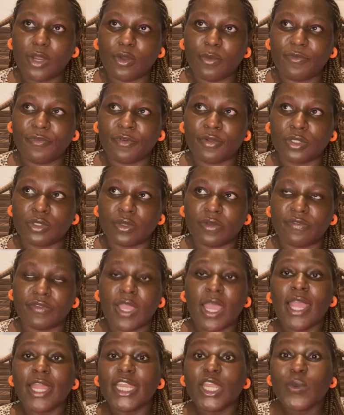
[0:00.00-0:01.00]
upfront of,
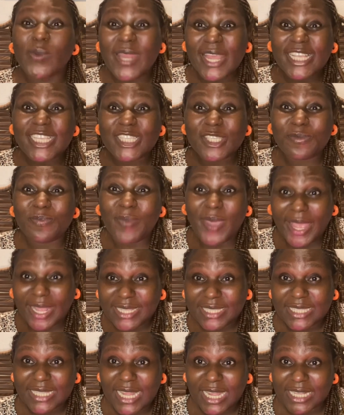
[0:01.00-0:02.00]
they would
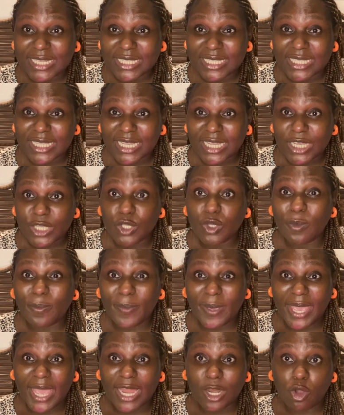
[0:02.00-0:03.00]
expect that you
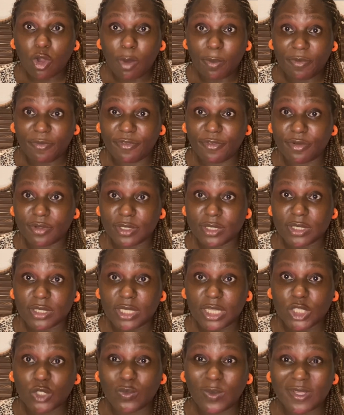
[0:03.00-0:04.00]
pay an upfront,
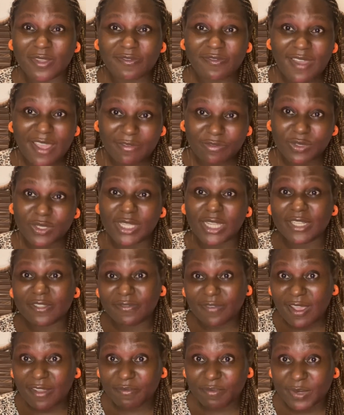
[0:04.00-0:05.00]
a 25 to
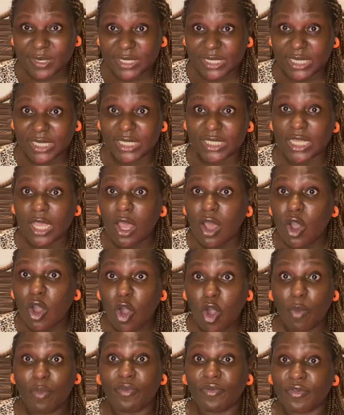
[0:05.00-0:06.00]
35%
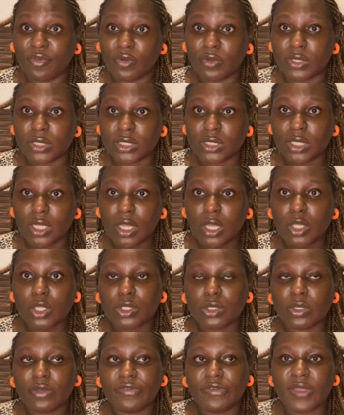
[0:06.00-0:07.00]
upfront.
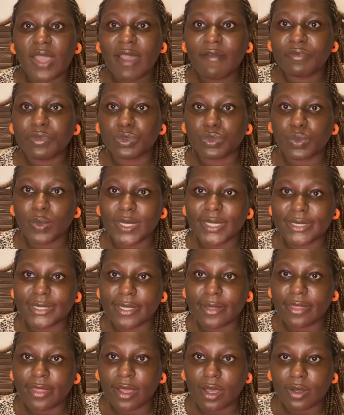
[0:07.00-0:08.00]
So if you have
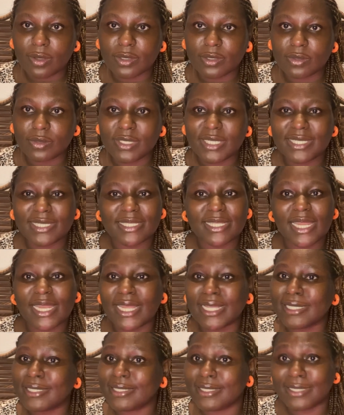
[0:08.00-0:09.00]
20,000, this is an
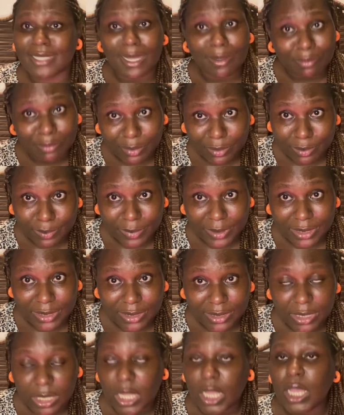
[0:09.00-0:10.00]
example,
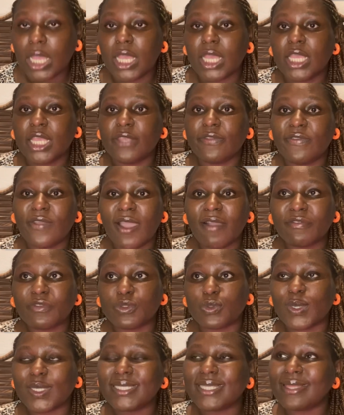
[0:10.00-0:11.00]
please. If you have
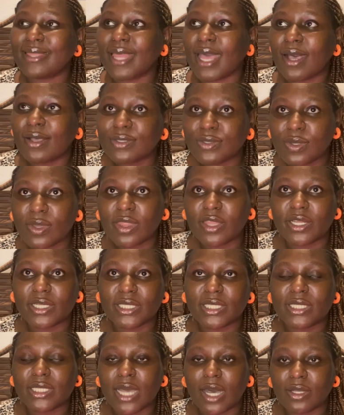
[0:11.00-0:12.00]
20,000,
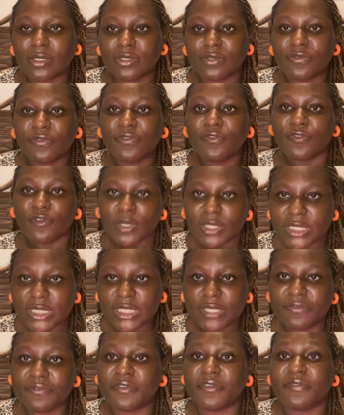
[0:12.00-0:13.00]
30,000,
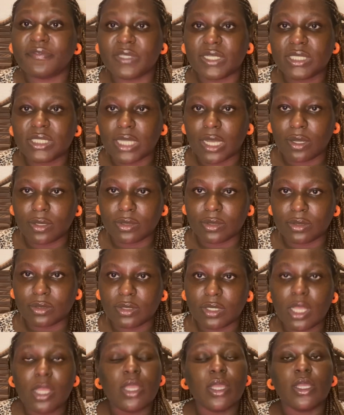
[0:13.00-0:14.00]
40,
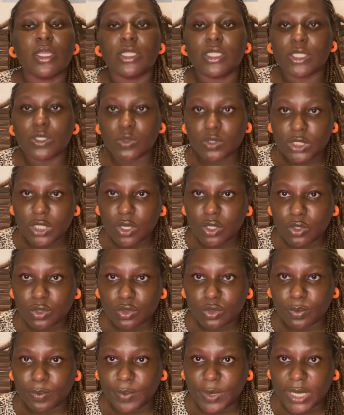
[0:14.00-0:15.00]
50,000, they will tell you
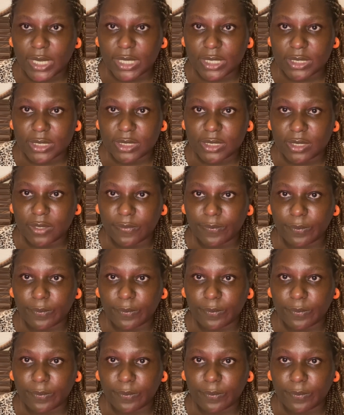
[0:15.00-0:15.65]
to pay it.